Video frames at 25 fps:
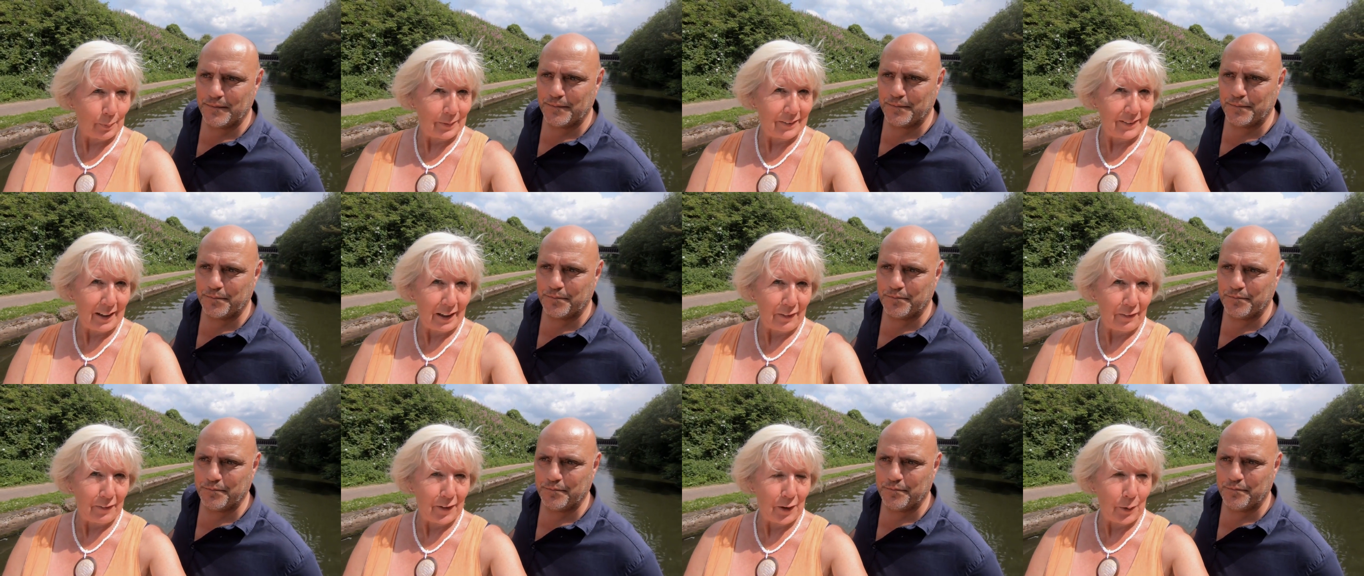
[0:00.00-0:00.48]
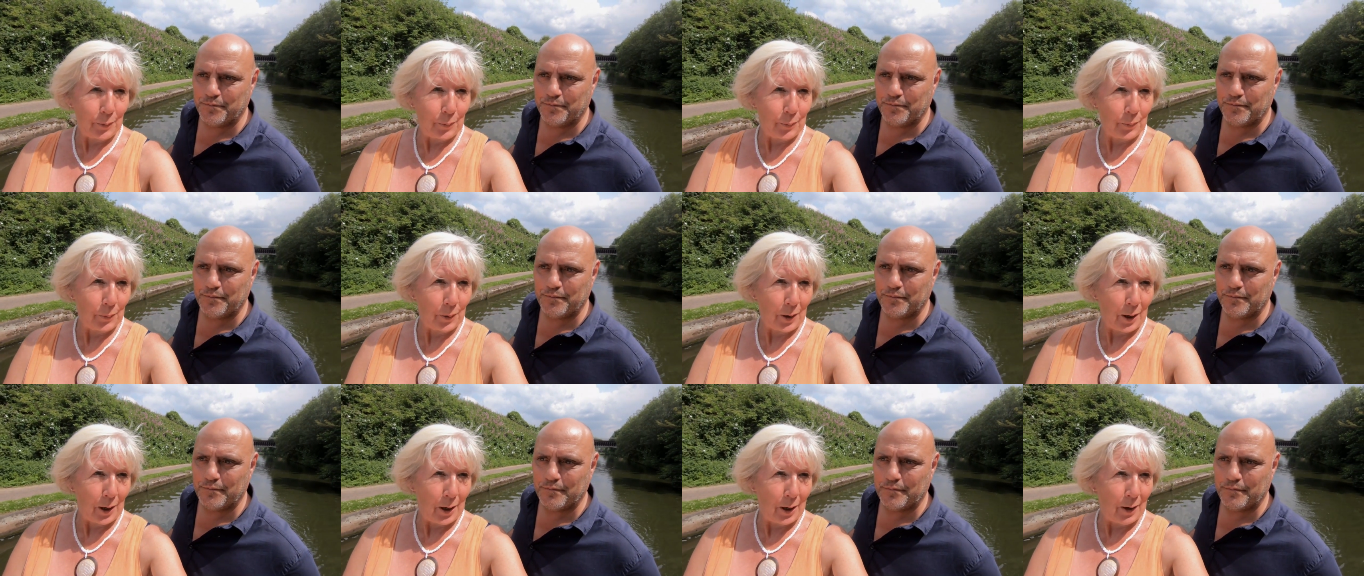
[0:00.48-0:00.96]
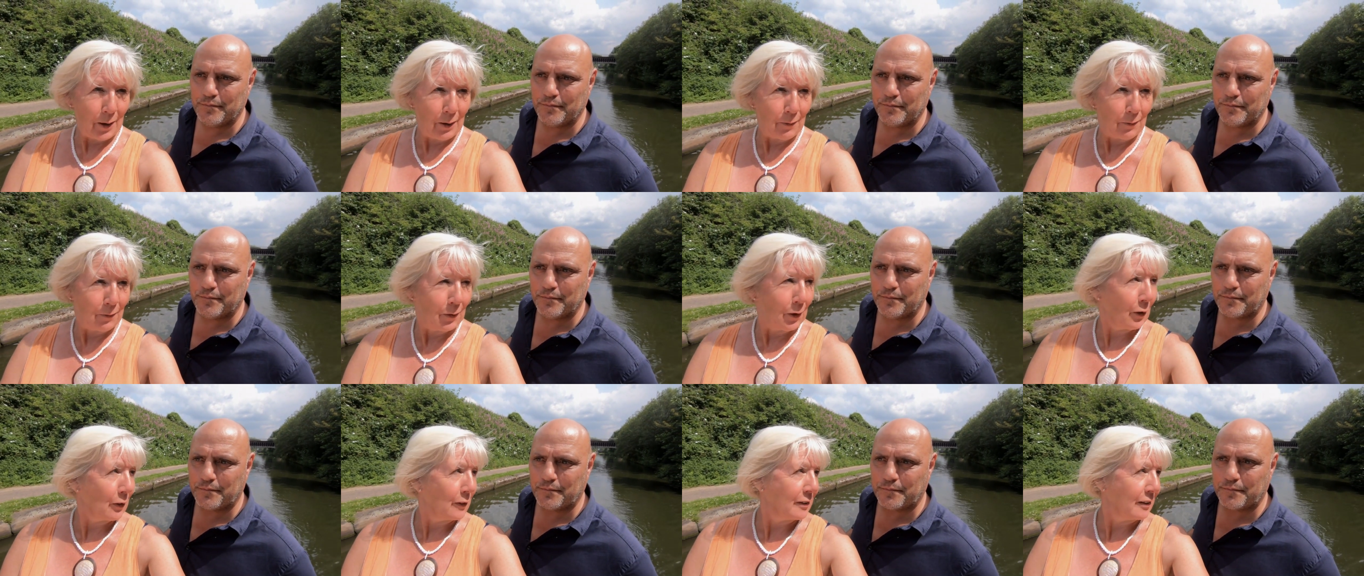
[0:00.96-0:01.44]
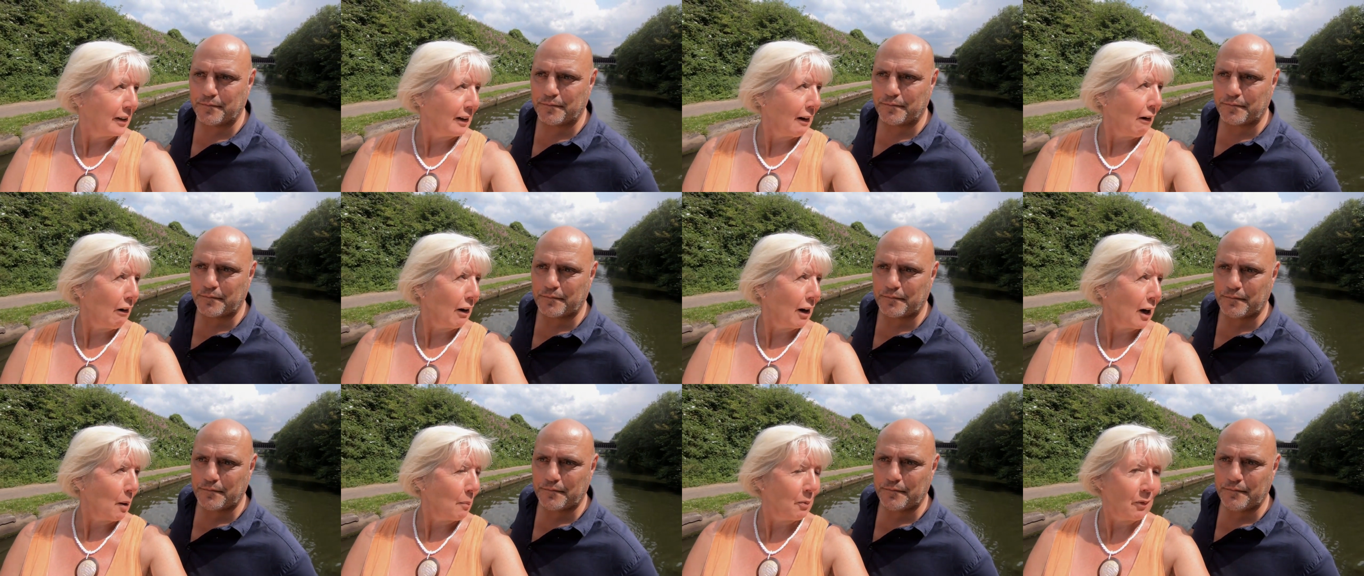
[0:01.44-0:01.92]
Speaker 1: we said a few vlogs
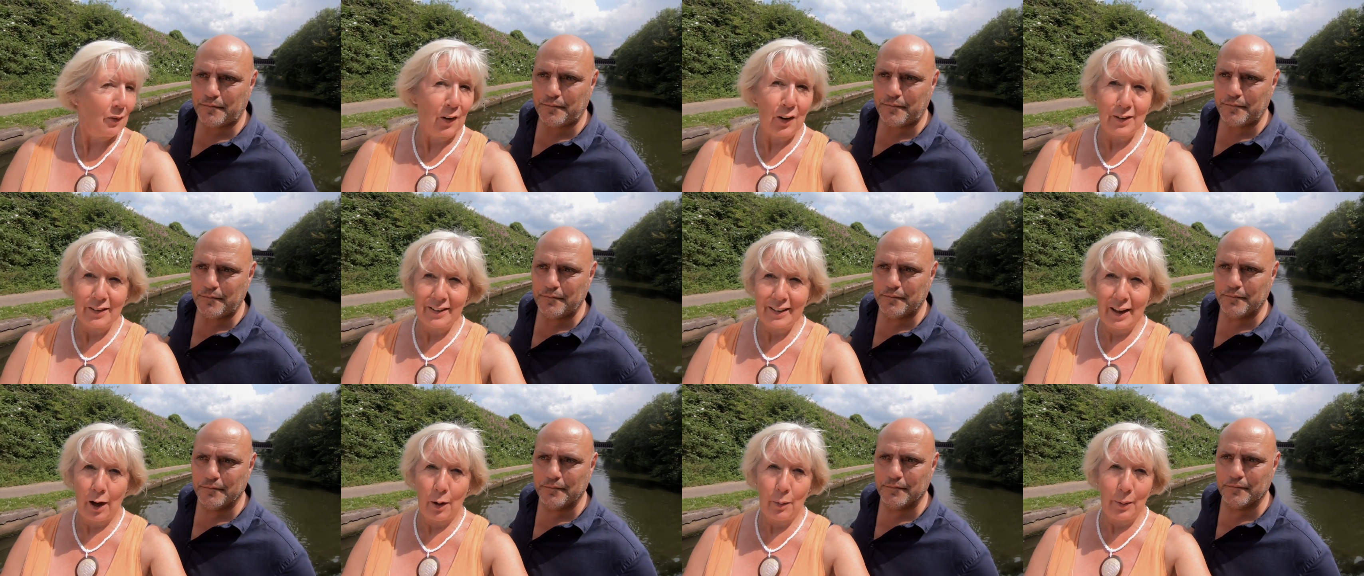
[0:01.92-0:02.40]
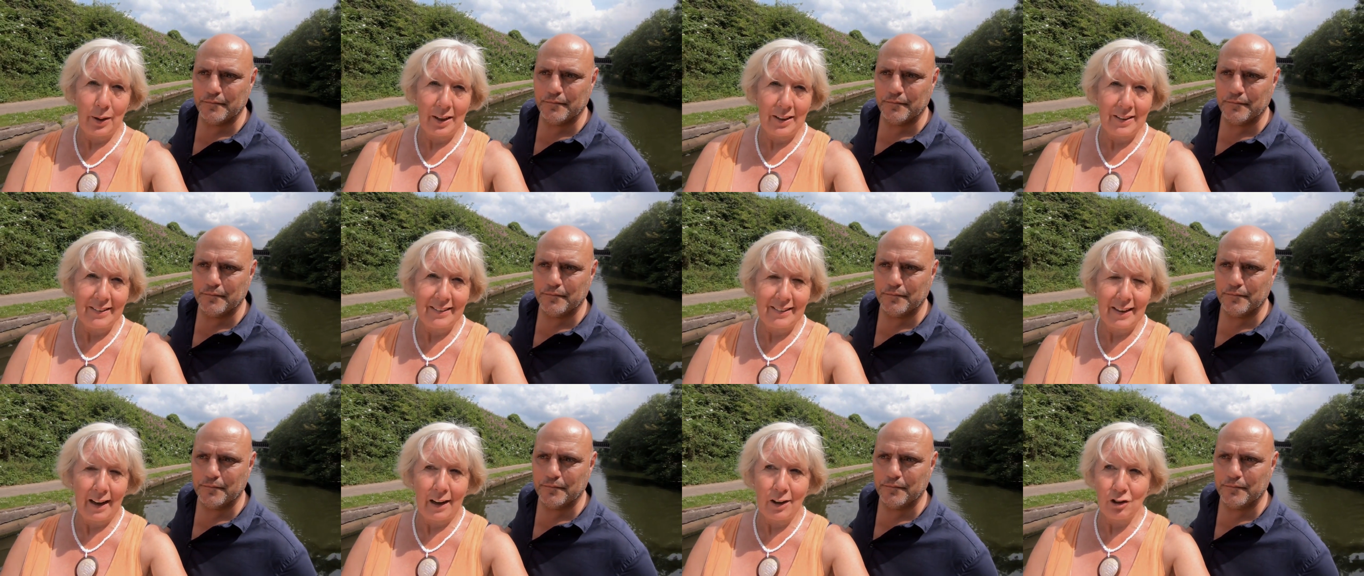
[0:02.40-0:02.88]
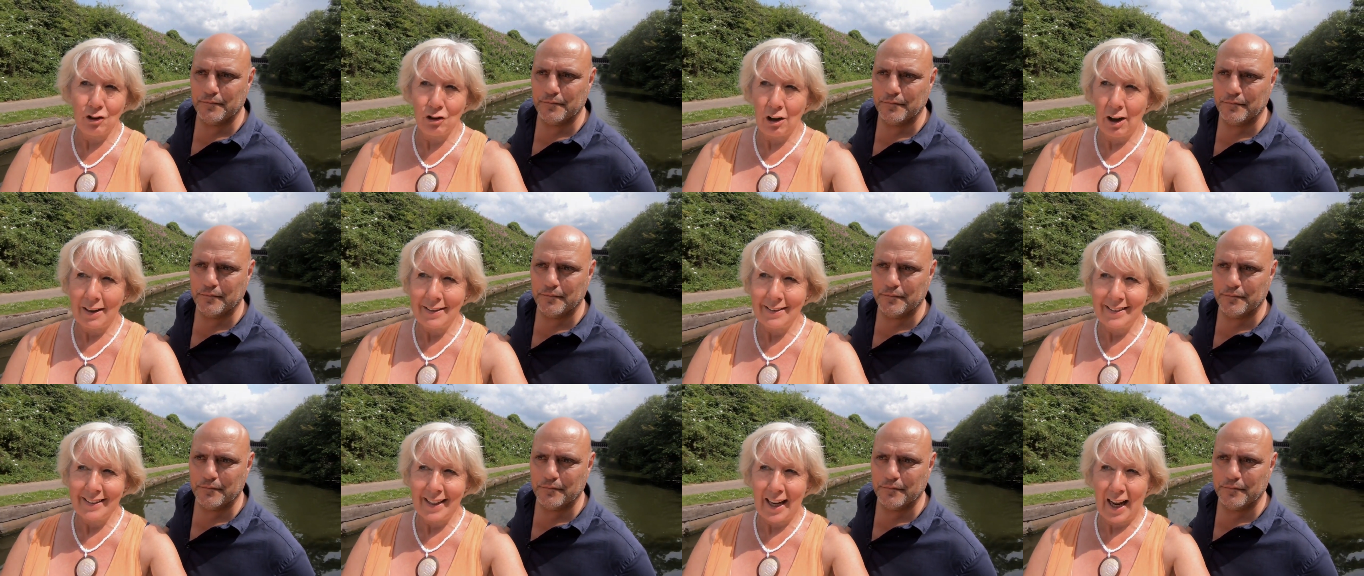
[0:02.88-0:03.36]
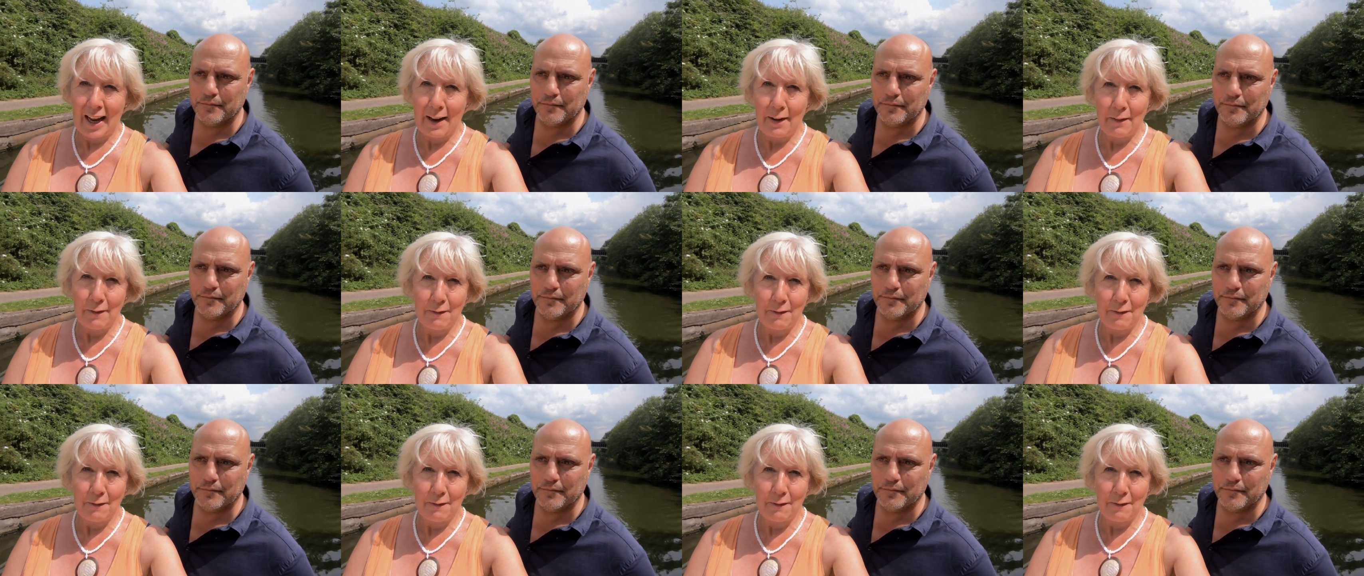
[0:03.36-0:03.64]
ago, a couple of vlogs ago, we're going to start trying to get